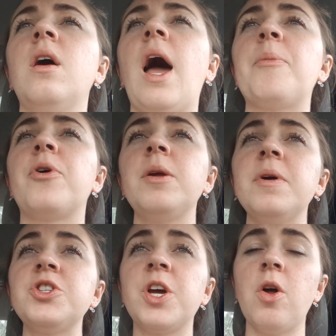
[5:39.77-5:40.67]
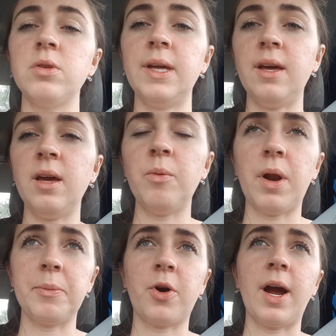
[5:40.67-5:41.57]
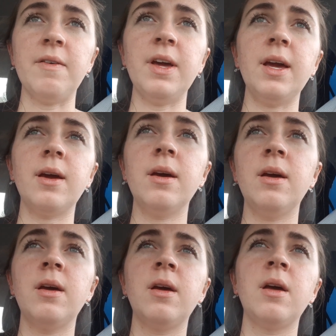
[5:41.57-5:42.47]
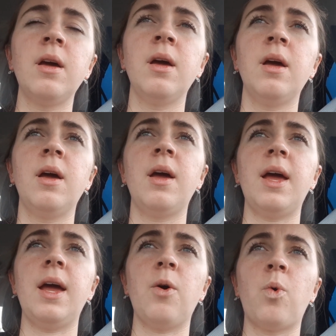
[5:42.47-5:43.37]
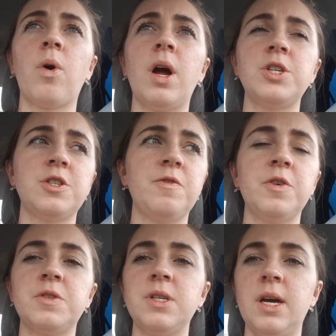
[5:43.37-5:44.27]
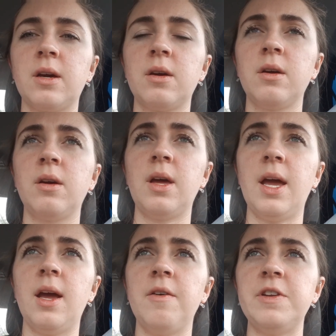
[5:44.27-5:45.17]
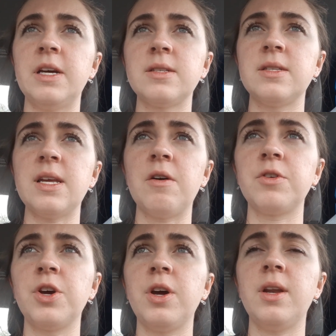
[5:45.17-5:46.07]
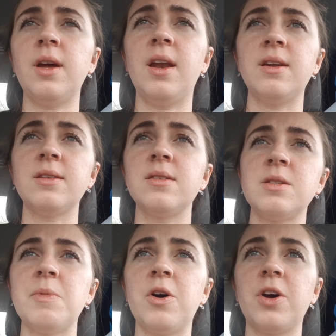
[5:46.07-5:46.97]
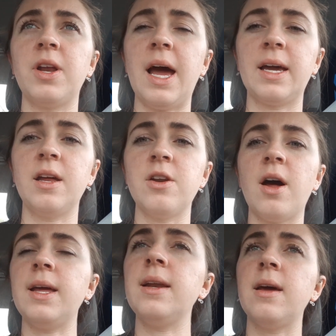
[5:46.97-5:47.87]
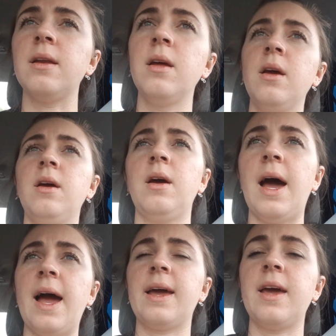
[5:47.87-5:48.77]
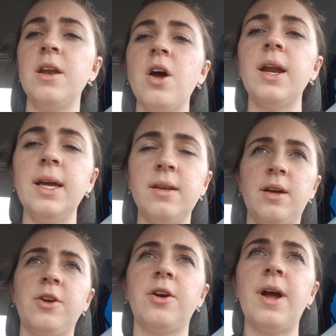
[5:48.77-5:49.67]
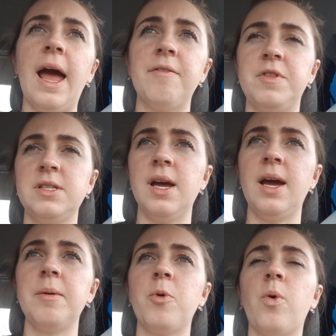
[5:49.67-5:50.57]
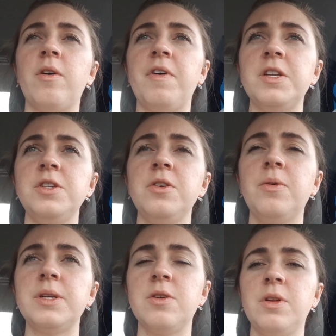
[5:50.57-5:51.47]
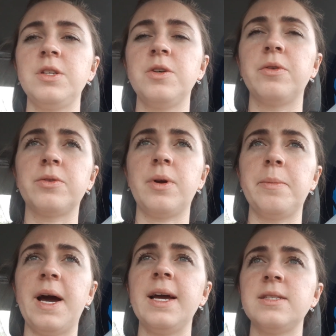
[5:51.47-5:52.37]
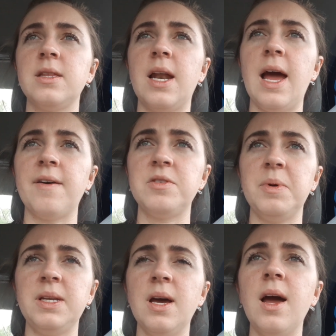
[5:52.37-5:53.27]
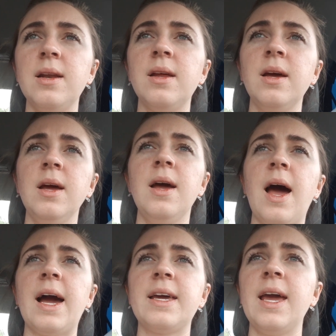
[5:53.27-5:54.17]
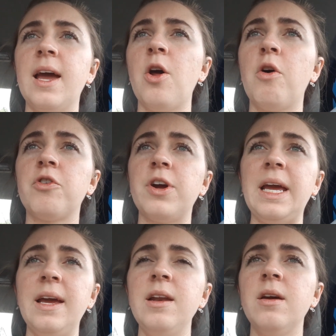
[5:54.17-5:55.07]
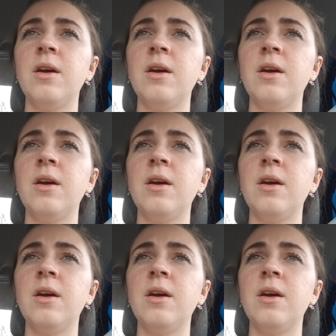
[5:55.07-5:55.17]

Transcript: I pretty much can only eat what I'm craving, or I just feel sick. And if it doesn't sound good and it doesn't smell good, I cannot eat it. I cannot eat dinner half the time, or if I do, it's only 2 or 3 bites and then I have to be done. I can't overeat.